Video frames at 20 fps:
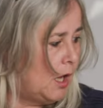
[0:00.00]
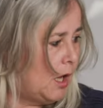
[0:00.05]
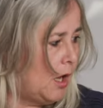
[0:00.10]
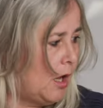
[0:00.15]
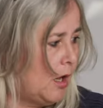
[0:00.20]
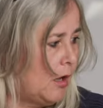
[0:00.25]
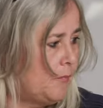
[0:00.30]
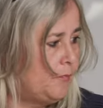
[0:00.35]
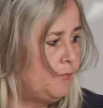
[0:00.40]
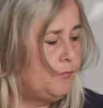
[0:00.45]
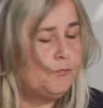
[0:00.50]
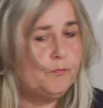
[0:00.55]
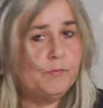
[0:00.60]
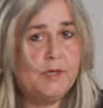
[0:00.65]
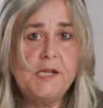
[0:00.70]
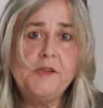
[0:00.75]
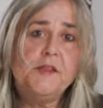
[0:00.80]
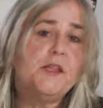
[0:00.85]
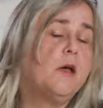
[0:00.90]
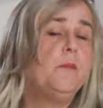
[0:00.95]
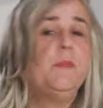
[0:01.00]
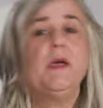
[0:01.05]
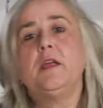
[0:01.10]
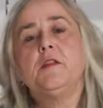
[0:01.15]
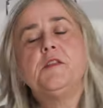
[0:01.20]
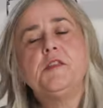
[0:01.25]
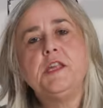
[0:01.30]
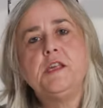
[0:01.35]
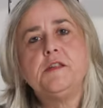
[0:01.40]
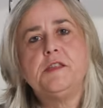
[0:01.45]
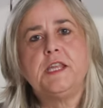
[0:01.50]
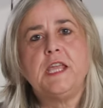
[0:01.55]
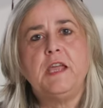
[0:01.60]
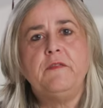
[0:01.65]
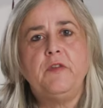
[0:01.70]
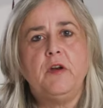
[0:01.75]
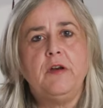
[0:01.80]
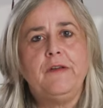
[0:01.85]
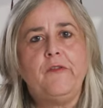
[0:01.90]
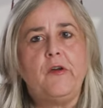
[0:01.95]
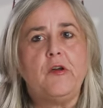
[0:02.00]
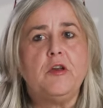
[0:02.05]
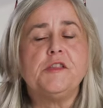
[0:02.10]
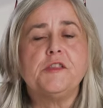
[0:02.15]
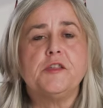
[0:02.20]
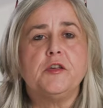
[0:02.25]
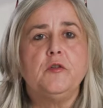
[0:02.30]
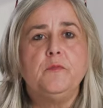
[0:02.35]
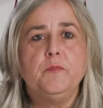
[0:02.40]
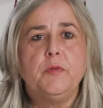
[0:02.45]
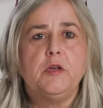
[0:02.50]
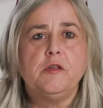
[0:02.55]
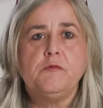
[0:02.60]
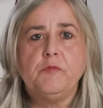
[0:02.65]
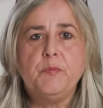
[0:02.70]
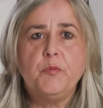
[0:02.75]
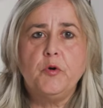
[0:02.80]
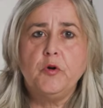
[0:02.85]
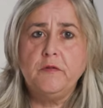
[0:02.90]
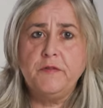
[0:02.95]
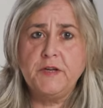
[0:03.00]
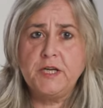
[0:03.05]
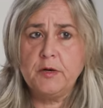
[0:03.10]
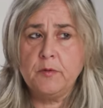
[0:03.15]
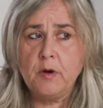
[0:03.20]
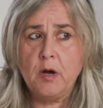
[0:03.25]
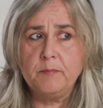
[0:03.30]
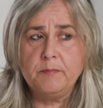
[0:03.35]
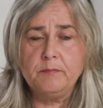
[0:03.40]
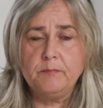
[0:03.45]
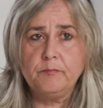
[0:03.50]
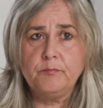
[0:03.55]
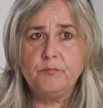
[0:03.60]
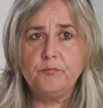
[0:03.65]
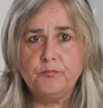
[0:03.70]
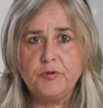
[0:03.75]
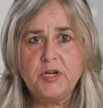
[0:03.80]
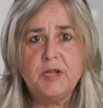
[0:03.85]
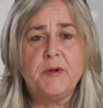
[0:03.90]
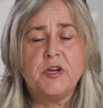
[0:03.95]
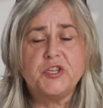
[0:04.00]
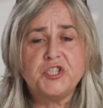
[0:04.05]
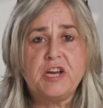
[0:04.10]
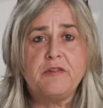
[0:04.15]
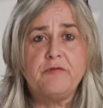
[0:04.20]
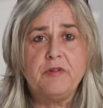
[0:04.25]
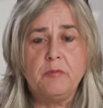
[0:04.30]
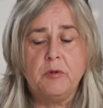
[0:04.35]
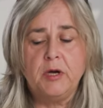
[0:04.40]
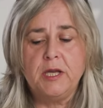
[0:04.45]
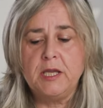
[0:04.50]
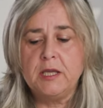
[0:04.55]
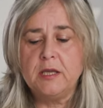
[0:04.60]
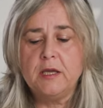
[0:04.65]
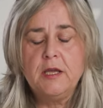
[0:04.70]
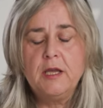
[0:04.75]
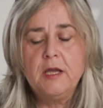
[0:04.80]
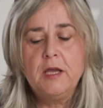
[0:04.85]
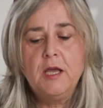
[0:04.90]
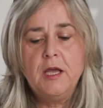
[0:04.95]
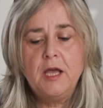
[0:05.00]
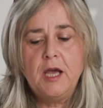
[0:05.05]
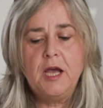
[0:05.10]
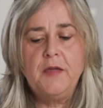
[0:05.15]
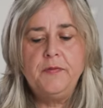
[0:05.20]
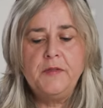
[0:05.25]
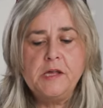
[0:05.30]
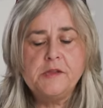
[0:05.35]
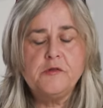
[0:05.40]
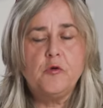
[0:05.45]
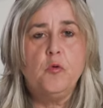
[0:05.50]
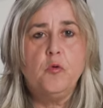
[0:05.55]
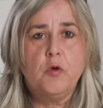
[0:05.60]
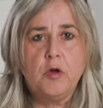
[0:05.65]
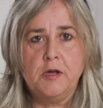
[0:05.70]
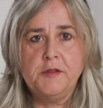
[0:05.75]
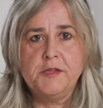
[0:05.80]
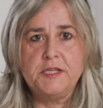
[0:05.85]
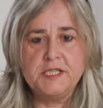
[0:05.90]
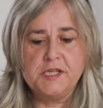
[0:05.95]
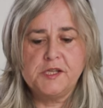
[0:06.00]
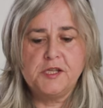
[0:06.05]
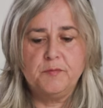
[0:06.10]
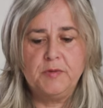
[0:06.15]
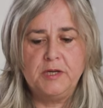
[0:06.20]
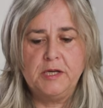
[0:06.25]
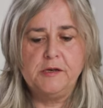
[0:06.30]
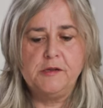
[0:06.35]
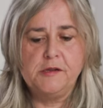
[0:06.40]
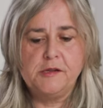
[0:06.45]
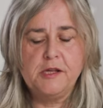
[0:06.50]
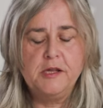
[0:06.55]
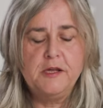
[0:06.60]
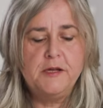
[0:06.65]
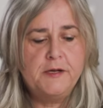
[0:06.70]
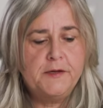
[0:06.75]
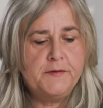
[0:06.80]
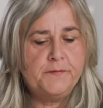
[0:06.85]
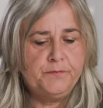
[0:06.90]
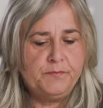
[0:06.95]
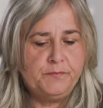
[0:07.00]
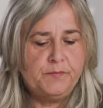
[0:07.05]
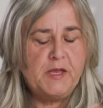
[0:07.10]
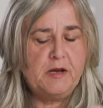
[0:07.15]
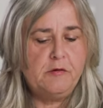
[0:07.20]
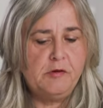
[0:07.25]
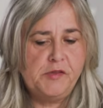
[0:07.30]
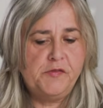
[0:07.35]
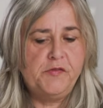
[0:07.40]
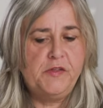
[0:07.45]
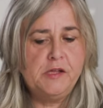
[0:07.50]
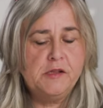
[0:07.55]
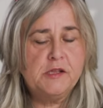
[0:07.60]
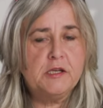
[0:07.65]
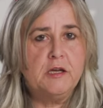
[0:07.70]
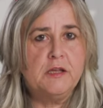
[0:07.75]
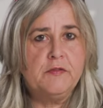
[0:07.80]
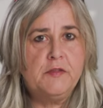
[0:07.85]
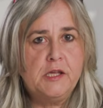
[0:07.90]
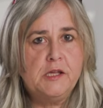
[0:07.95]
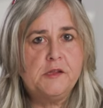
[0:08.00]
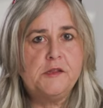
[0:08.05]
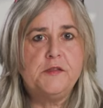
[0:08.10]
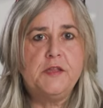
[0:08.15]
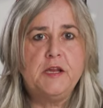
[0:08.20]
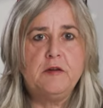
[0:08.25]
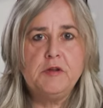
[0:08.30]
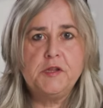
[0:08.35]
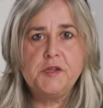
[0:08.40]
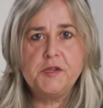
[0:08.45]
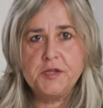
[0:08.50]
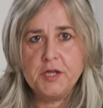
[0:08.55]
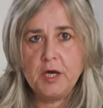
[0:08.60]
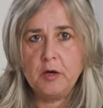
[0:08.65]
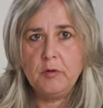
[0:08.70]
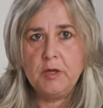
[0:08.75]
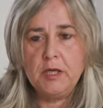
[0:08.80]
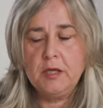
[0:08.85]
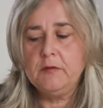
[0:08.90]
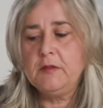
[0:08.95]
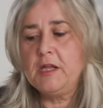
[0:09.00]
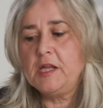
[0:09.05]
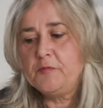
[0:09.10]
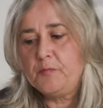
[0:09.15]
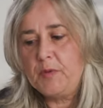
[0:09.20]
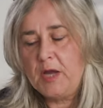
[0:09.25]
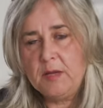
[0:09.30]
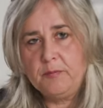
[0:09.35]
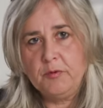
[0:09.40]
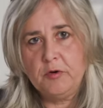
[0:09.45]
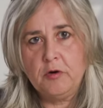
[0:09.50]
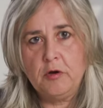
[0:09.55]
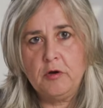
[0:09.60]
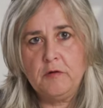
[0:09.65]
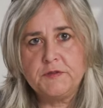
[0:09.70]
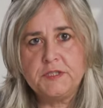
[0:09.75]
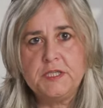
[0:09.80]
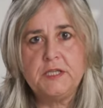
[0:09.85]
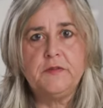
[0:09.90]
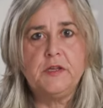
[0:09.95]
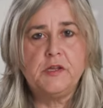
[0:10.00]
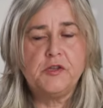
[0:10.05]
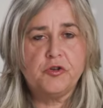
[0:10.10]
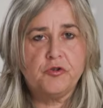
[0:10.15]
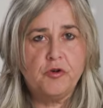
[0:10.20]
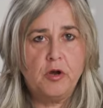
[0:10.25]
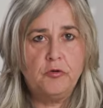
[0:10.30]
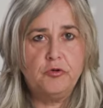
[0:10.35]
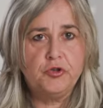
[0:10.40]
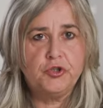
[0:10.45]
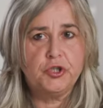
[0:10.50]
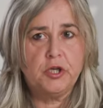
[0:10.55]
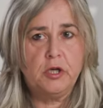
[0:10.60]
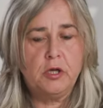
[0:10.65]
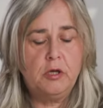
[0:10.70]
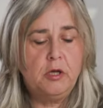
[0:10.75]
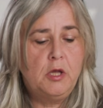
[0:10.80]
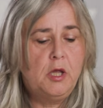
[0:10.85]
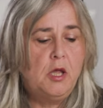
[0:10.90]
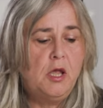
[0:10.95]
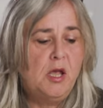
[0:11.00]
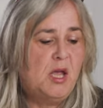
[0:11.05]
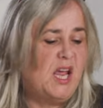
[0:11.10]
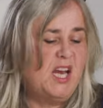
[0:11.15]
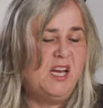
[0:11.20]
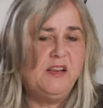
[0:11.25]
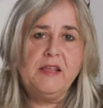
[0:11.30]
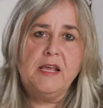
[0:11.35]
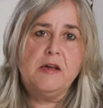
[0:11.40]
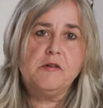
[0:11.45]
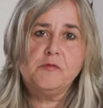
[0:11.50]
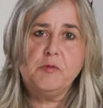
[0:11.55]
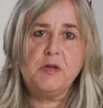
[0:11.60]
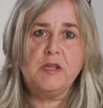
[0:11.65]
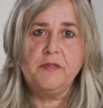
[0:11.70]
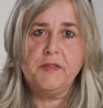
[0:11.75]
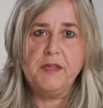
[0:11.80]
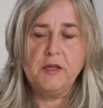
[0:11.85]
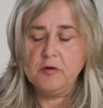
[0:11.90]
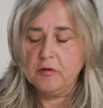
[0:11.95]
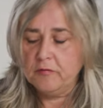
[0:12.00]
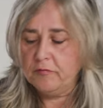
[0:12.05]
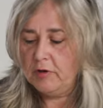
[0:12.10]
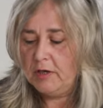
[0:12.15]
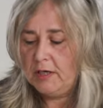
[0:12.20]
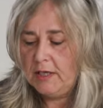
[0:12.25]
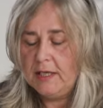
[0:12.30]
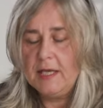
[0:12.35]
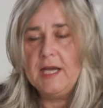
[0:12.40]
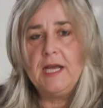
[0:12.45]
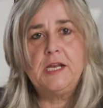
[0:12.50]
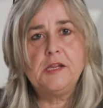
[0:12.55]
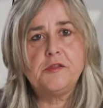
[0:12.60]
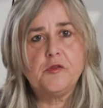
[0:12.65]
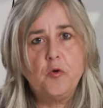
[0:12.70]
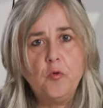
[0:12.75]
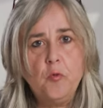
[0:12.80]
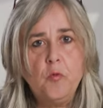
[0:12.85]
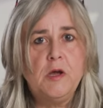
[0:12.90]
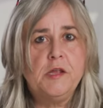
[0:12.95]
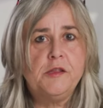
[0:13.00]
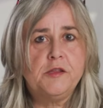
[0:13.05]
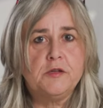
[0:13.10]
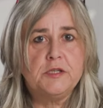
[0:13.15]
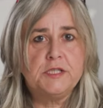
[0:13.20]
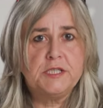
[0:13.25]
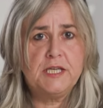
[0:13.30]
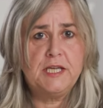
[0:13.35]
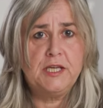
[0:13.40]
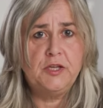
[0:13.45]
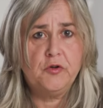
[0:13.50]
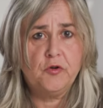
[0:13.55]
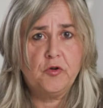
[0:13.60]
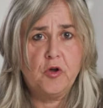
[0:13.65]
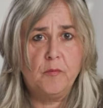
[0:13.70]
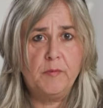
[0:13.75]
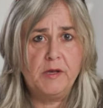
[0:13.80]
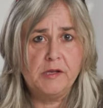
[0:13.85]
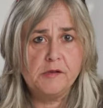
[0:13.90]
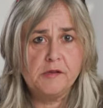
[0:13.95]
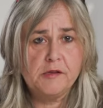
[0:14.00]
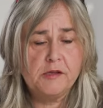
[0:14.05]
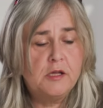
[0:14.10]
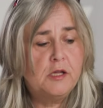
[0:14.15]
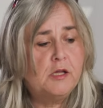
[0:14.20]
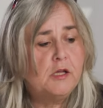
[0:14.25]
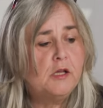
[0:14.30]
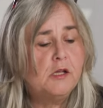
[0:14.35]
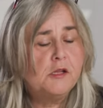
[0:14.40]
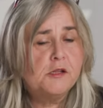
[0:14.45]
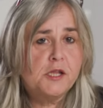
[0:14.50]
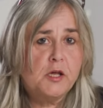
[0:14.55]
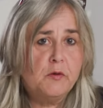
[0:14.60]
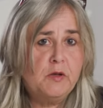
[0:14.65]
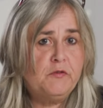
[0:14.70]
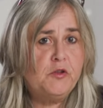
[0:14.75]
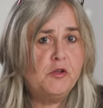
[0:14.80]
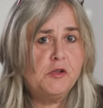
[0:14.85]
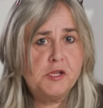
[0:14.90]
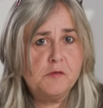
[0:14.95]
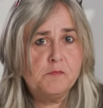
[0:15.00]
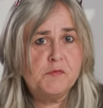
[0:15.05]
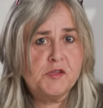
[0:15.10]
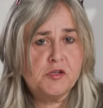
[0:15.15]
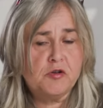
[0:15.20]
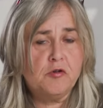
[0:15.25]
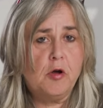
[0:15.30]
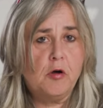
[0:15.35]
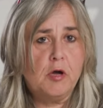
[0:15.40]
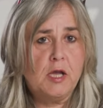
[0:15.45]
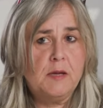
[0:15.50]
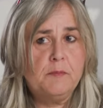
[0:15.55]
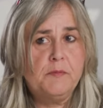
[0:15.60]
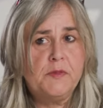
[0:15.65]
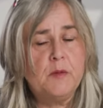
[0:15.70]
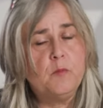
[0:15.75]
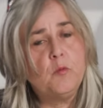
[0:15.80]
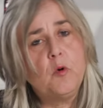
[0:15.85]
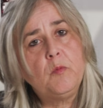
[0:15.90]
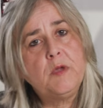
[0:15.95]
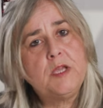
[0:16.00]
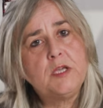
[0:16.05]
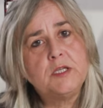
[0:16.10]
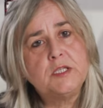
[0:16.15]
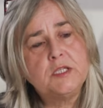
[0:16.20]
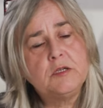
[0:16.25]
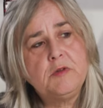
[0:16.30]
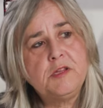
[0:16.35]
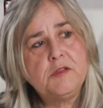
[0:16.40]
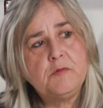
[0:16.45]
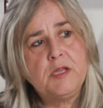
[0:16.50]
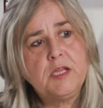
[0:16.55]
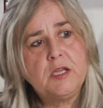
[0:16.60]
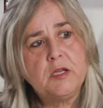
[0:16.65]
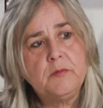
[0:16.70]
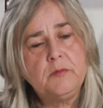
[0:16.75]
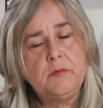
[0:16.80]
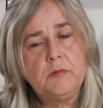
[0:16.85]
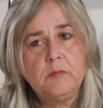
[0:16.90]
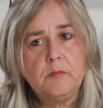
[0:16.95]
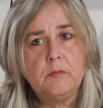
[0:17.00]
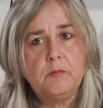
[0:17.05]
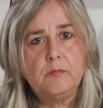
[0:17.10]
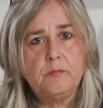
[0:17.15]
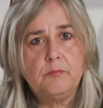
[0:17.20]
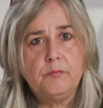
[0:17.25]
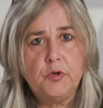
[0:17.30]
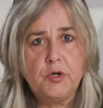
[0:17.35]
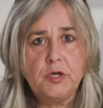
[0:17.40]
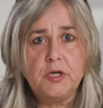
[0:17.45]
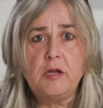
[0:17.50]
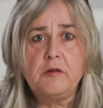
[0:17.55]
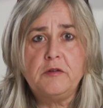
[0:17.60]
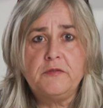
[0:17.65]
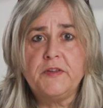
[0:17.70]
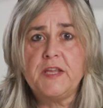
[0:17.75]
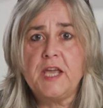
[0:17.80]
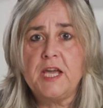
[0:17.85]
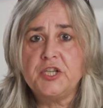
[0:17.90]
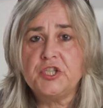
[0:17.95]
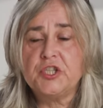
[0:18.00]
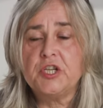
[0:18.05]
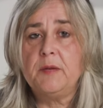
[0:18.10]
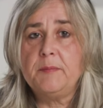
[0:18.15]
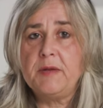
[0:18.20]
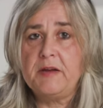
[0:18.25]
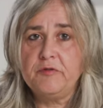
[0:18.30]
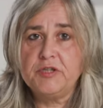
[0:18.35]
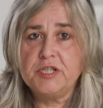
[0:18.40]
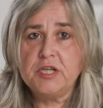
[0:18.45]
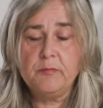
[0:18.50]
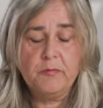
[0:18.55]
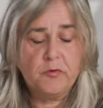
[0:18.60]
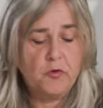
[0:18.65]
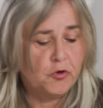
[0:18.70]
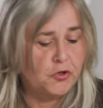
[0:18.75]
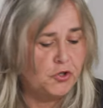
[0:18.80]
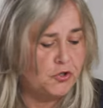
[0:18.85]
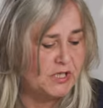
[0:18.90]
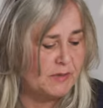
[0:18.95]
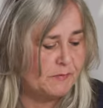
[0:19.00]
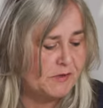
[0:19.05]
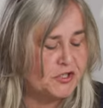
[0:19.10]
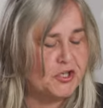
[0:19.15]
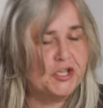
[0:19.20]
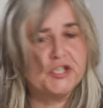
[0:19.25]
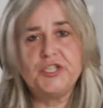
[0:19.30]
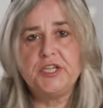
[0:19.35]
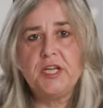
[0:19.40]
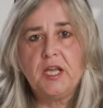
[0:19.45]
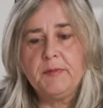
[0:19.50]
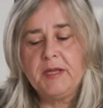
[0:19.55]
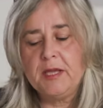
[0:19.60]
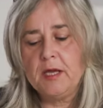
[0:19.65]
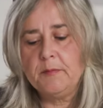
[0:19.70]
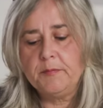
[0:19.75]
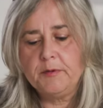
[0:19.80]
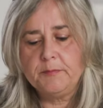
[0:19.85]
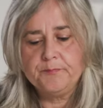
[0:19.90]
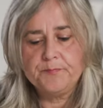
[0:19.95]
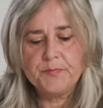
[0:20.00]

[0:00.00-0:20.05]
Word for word: Um, please come back and see us again very, very soon because we put a video up pretty much every week and there's all kinds of disciplines there is things like this, there is sewing, there's paper crafting, there's crochet, anything else we can think of really, and it's always good to hear your comments. So if you subscribe, then what we can do is we can put a notification up every time we've got a new demonstration coming up.